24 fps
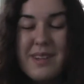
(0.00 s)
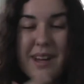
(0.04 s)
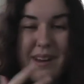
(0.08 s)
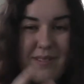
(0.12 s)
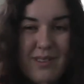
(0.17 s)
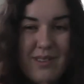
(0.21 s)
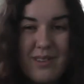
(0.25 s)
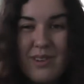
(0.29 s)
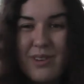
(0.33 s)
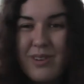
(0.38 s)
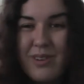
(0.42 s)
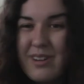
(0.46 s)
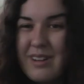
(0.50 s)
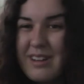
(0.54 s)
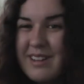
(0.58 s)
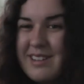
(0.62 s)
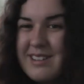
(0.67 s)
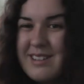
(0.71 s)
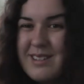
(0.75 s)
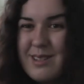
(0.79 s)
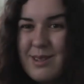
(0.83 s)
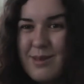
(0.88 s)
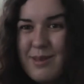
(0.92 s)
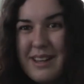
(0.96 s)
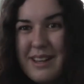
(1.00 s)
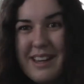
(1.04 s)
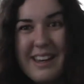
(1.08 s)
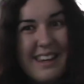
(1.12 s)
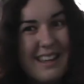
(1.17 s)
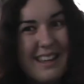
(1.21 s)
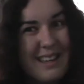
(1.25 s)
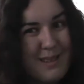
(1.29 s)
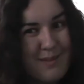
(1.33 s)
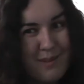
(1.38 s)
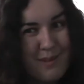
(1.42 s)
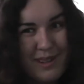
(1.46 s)
I've got to listen to it at
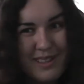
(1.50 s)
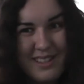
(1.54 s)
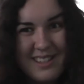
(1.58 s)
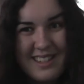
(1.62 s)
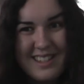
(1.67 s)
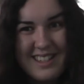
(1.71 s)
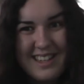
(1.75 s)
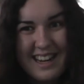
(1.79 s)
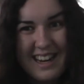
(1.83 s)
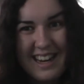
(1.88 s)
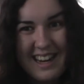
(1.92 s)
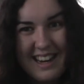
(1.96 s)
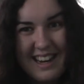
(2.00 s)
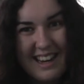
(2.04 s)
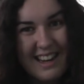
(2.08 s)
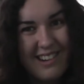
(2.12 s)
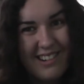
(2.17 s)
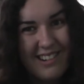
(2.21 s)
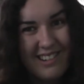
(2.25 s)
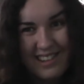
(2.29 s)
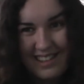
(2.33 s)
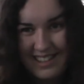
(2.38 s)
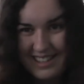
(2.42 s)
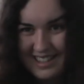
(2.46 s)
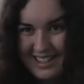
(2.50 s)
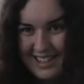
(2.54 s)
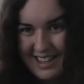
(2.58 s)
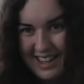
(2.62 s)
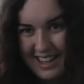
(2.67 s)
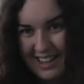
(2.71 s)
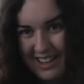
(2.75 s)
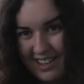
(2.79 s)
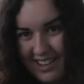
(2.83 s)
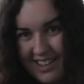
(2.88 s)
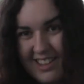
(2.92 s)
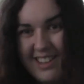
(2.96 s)
least once a day now because it's
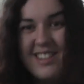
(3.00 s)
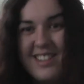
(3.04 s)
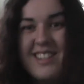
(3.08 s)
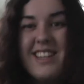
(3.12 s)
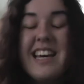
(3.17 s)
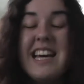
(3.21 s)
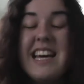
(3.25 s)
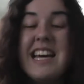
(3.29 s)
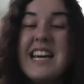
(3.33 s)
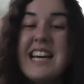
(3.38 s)
that good,